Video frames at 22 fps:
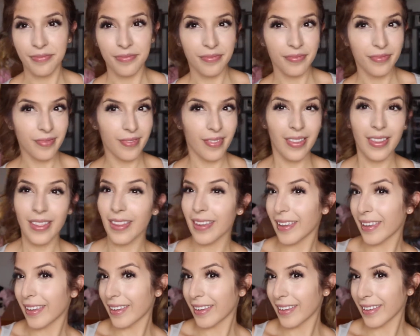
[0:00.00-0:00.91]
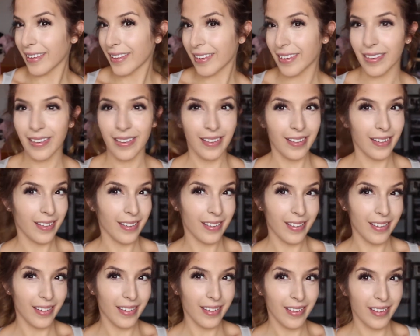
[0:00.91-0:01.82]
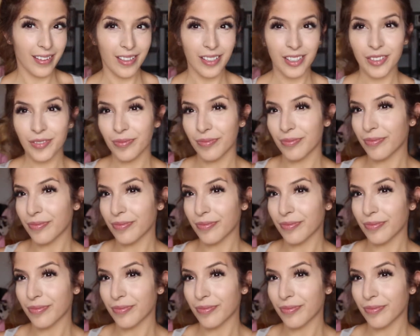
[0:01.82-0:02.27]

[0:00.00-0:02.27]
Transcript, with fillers: So I guess the technique is called baking, and this is